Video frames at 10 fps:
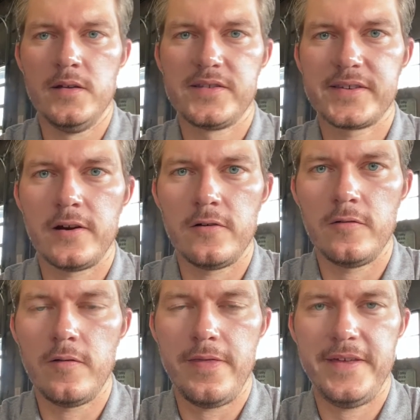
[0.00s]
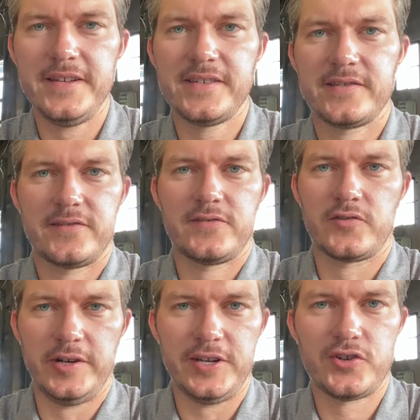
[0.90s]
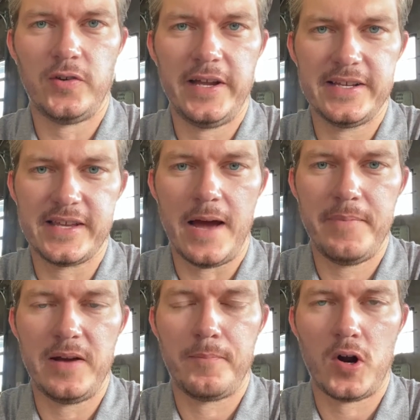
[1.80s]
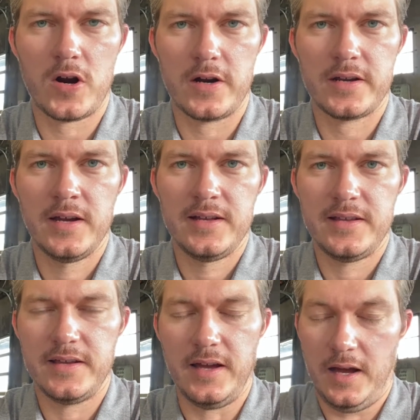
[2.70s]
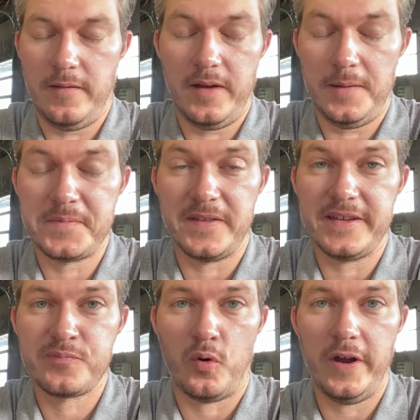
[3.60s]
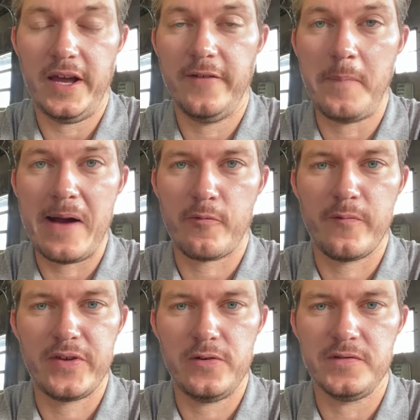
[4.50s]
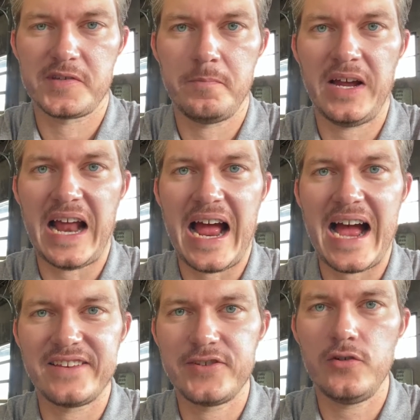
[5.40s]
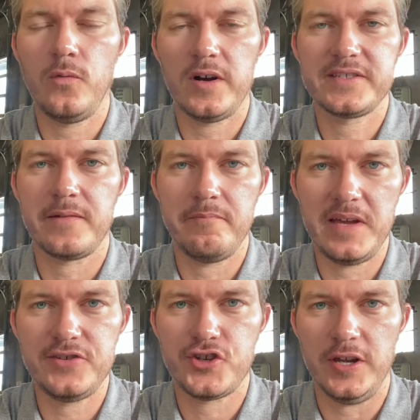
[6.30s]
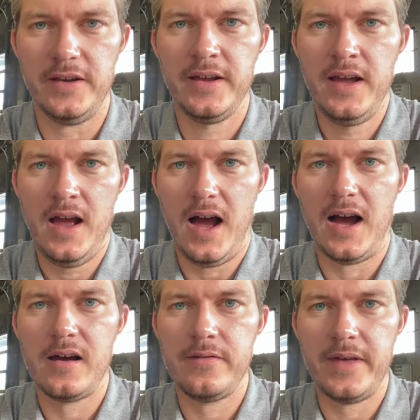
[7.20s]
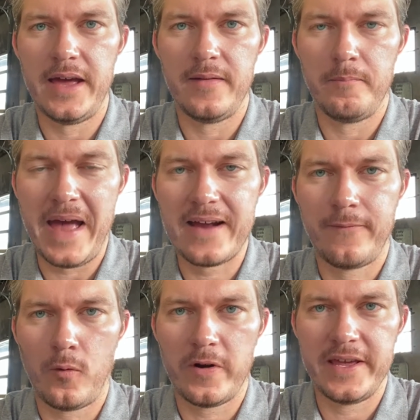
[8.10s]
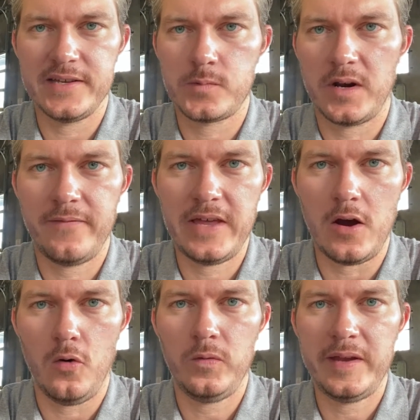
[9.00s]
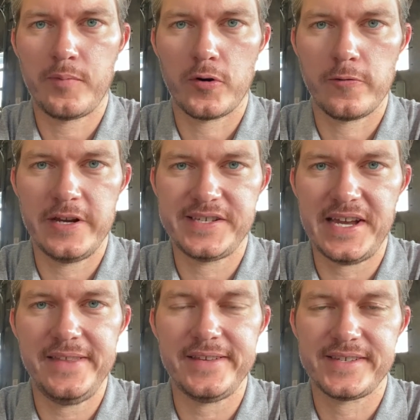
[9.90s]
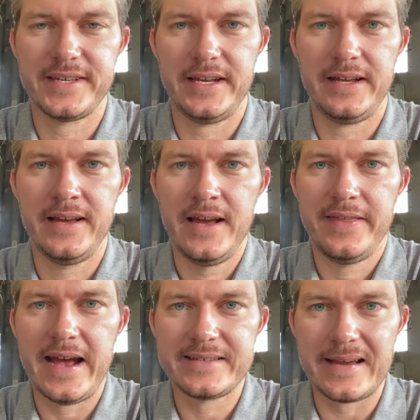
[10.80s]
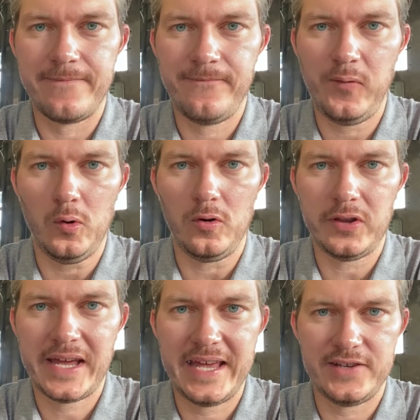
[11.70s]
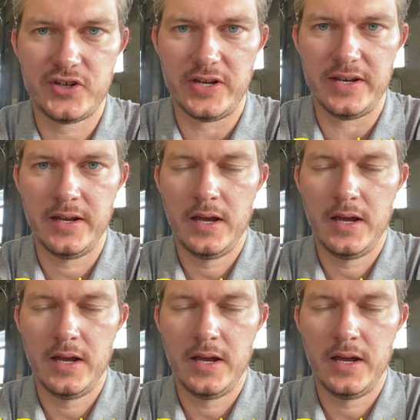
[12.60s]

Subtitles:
So this traditionally has not been a part up to this point of my reviews, but I do want to mention that Back 40 is one of the only breweries in the city that has a full kitchen